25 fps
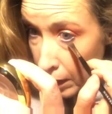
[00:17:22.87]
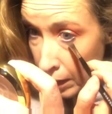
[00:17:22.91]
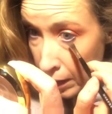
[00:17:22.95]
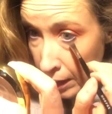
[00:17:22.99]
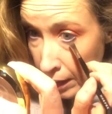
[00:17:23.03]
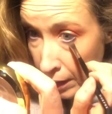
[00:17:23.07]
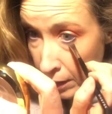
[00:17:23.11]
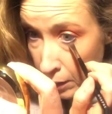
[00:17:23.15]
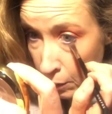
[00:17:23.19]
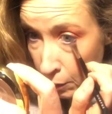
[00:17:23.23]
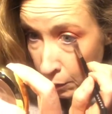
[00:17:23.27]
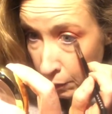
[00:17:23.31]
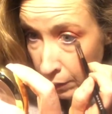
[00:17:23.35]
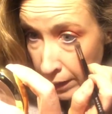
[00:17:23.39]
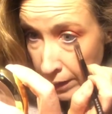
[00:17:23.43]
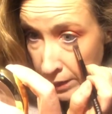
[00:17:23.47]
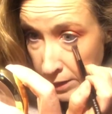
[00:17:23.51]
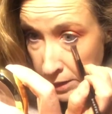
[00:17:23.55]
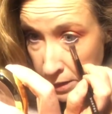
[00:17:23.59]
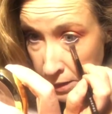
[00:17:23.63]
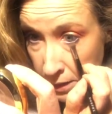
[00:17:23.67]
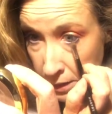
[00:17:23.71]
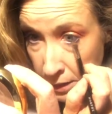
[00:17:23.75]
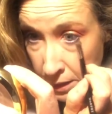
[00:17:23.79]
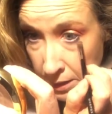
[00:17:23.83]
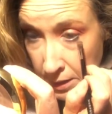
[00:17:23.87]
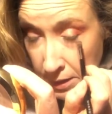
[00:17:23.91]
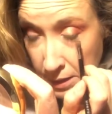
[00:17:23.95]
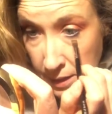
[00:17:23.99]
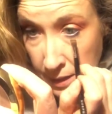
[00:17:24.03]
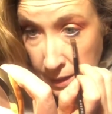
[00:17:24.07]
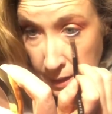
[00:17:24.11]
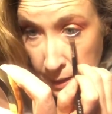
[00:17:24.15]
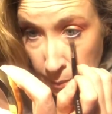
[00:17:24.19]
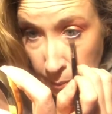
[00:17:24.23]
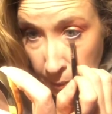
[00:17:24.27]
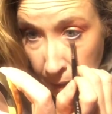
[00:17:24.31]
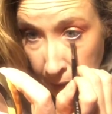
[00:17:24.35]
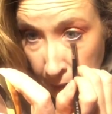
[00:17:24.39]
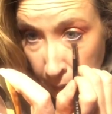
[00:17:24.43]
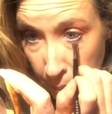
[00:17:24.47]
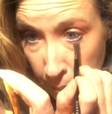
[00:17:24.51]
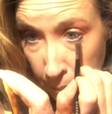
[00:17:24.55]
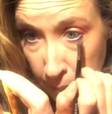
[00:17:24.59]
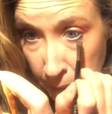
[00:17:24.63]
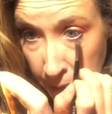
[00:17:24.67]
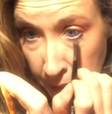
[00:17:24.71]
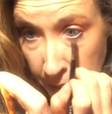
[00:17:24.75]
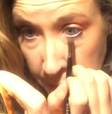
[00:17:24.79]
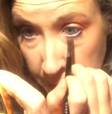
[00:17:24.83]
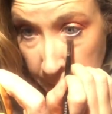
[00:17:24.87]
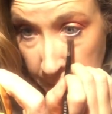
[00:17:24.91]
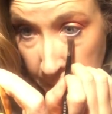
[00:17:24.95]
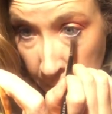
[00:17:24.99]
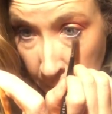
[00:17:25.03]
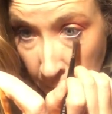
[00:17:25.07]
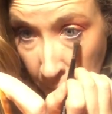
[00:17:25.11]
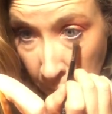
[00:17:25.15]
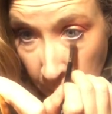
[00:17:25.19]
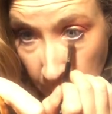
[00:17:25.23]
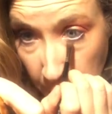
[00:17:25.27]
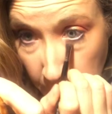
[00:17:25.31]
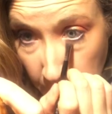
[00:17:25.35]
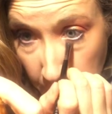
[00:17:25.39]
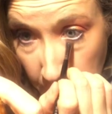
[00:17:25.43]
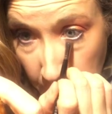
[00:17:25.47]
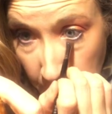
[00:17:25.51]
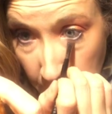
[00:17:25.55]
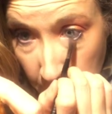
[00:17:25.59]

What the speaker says: And I know that doesn't seem like a big deal,